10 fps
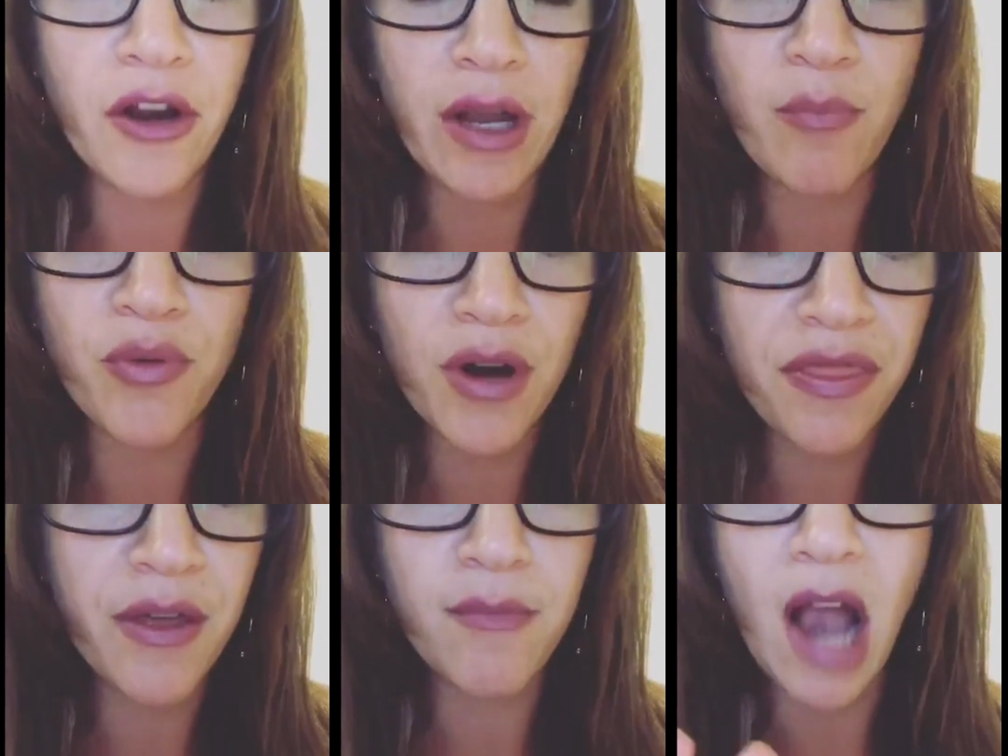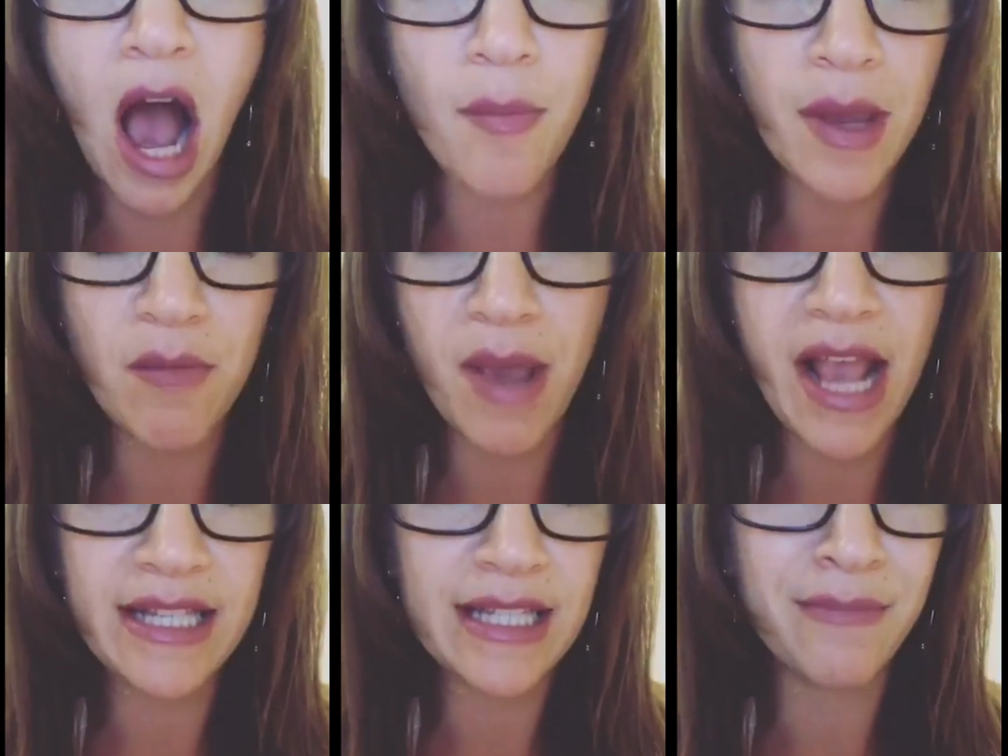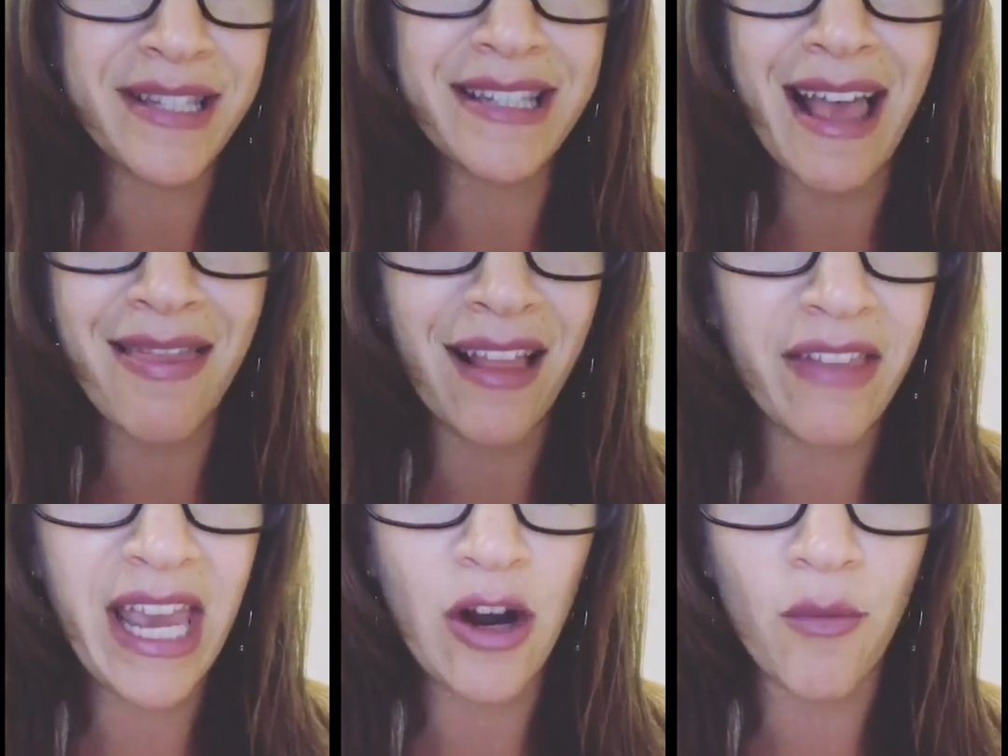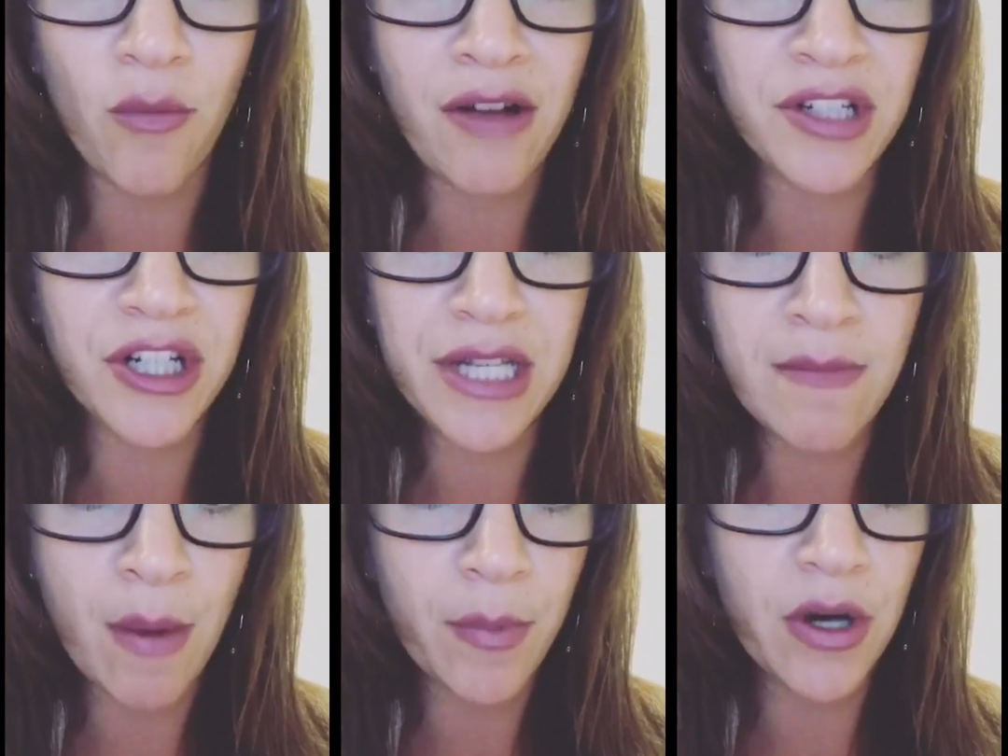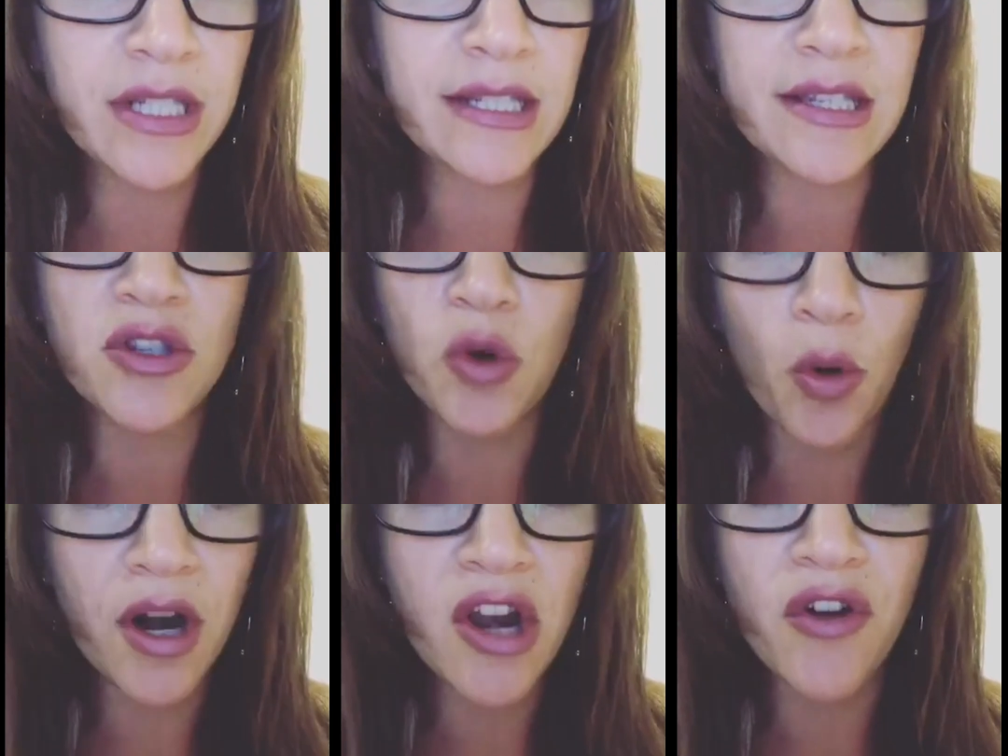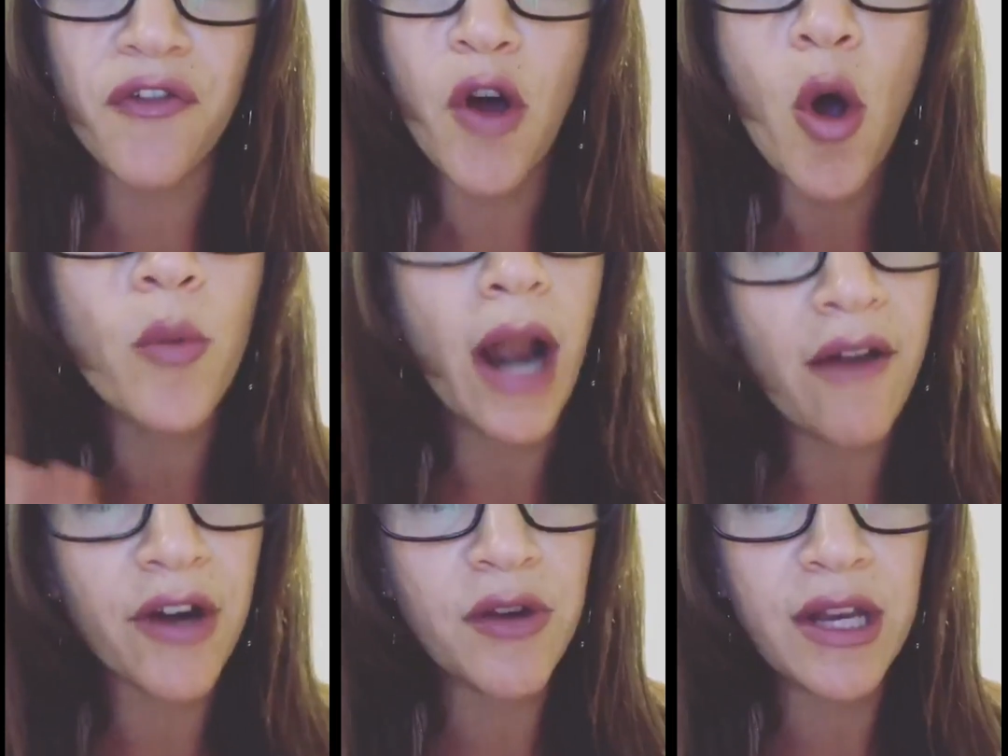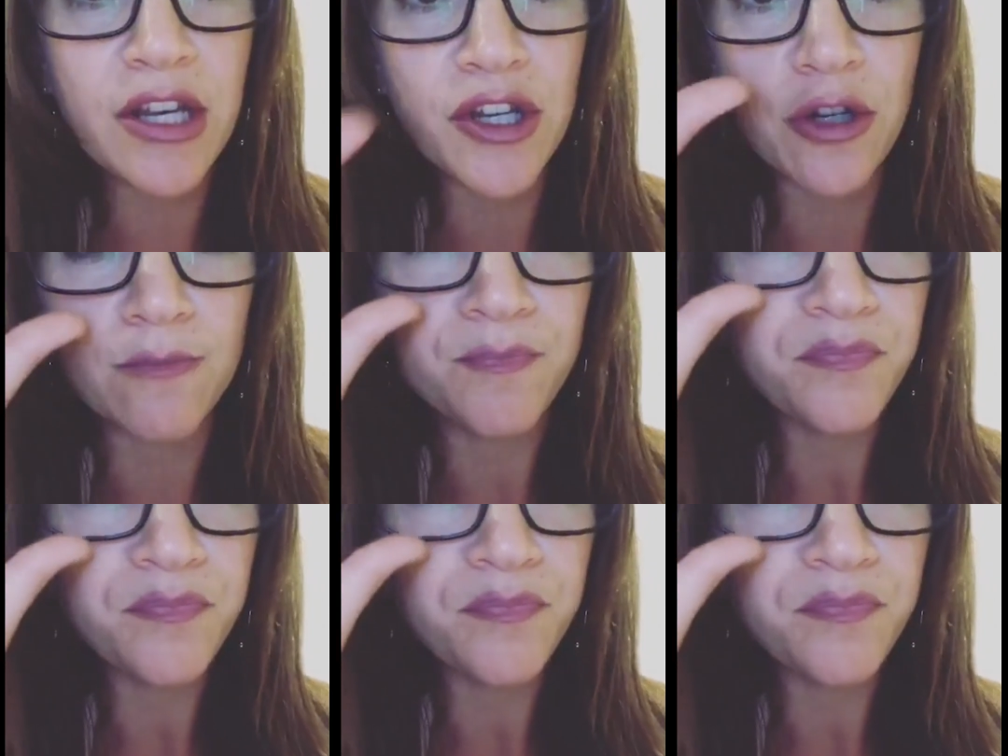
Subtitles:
You can print them, copy and paste them, send the link around to your team members, store it in your phone, whatever you need to do.